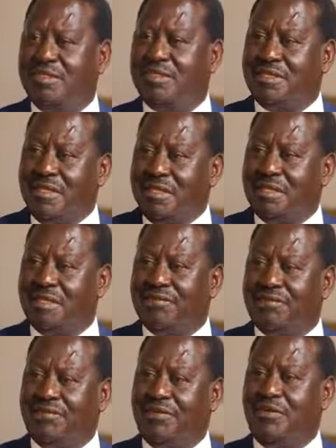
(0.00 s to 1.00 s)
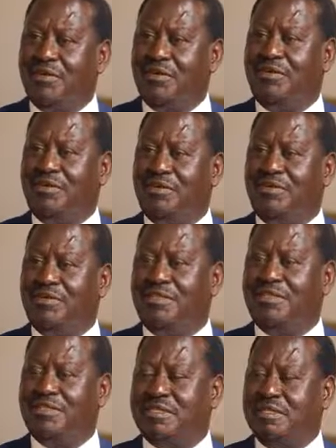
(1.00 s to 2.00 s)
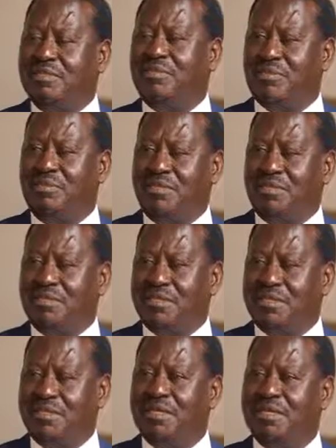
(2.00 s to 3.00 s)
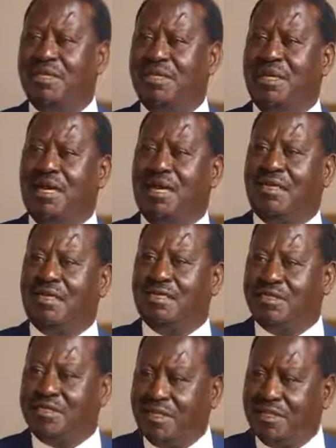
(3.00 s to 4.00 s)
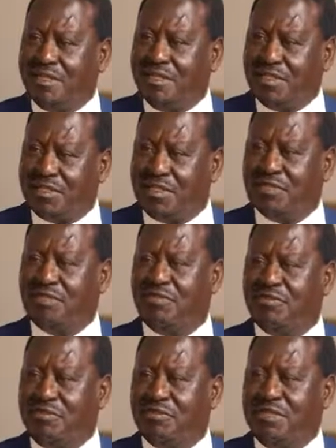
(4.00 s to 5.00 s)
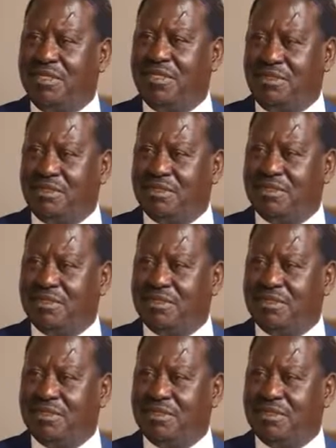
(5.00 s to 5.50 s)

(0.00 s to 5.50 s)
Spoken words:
saying that 4 of the 7 commissioners take instructions from State House.